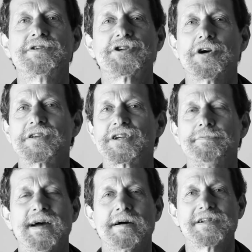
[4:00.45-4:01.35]
church
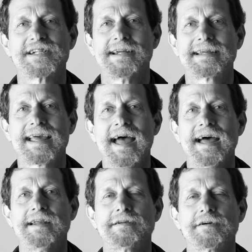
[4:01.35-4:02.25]
bells and
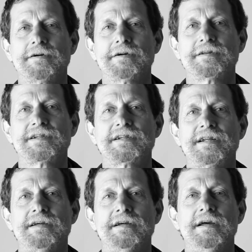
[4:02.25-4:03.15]

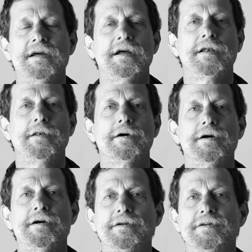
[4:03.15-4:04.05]
candles.
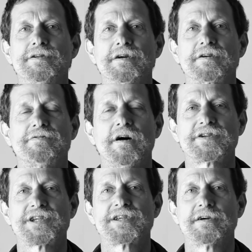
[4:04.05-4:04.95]
Learn to
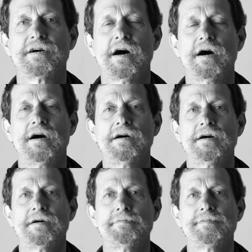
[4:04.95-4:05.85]
cross your
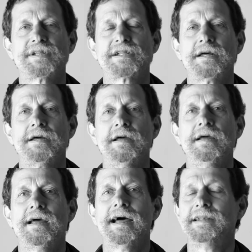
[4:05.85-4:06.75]
arms
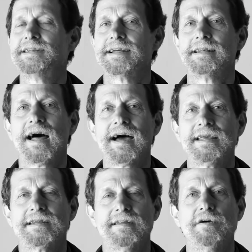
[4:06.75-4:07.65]
and
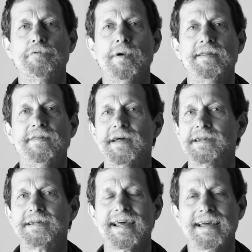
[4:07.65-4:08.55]
delight in the wind
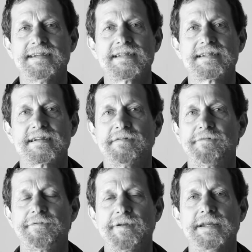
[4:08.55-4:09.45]
that tastes of
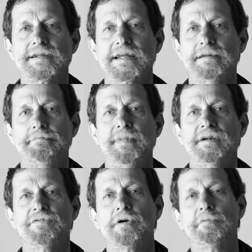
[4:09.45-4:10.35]
flint and
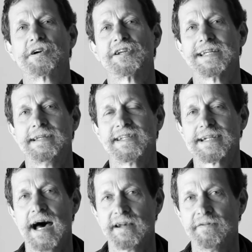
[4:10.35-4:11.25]
mineral, because
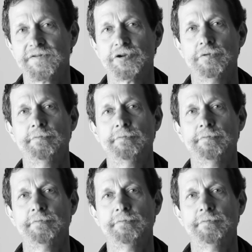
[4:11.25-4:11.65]
inside of 2